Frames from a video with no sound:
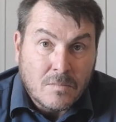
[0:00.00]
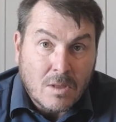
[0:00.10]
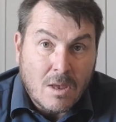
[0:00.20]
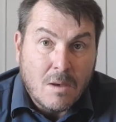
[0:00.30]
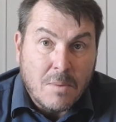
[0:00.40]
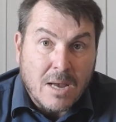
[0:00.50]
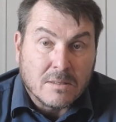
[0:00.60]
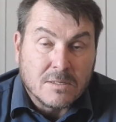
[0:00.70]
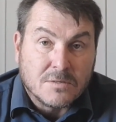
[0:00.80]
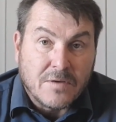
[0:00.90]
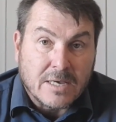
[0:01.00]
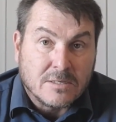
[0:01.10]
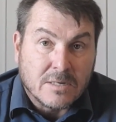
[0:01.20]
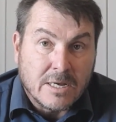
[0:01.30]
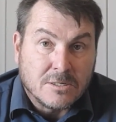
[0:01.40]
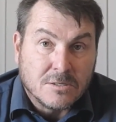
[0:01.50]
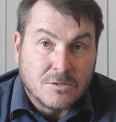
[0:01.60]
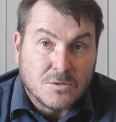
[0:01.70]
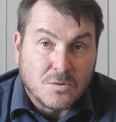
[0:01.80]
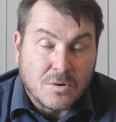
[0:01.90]
about this vaccination
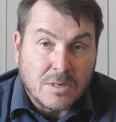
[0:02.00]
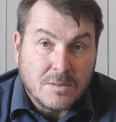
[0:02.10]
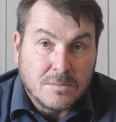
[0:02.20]
story.